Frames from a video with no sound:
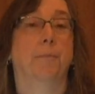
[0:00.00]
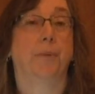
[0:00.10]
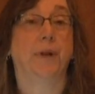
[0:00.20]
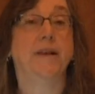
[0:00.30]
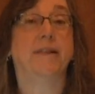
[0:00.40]

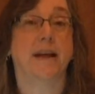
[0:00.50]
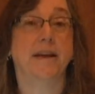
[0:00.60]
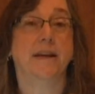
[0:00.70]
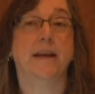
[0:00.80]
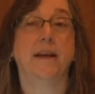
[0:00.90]
please
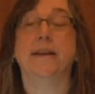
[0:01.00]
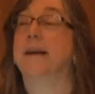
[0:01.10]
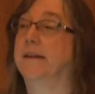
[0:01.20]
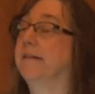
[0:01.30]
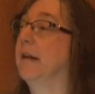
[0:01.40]
send it.
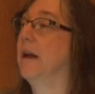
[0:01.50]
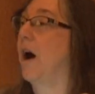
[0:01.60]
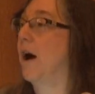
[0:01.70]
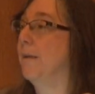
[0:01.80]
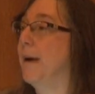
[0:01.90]
That doesn't
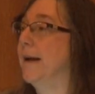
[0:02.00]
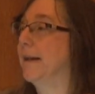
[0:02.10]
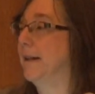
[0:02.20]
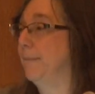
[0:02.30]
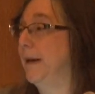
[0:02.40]

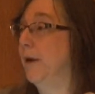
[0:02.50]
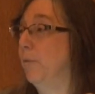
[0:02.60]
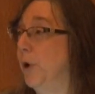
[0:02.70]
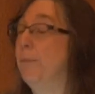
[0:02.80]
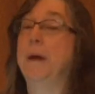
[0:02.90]
automatically mean it
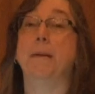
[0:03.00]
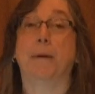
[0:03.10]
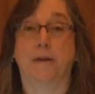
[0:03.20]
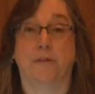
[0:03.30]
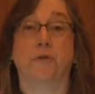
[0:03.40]
will be,
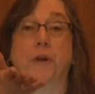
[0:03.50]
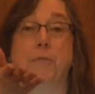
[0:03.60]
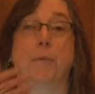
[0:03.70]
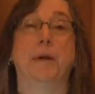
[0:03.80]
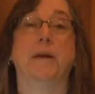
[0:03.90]
but it certainly
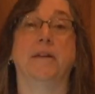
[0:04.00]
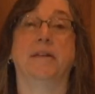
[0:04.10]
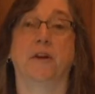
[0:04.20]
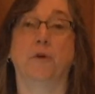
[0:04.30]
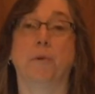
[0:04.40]
will be
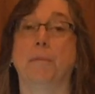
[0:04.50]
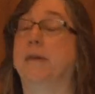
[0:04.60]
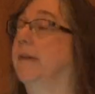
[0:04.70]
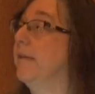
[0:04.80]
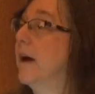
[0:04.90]
considered when we
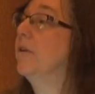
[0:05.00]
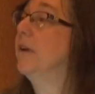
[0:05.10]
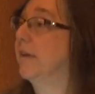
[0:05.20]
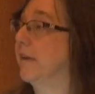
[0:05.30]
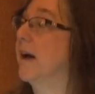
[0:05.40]
sit down to
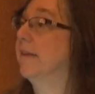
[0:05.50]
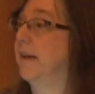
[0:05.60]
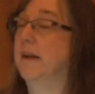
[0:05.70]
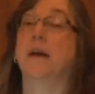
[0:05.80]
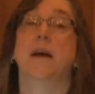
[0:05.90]
discuss
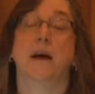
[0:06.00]
it.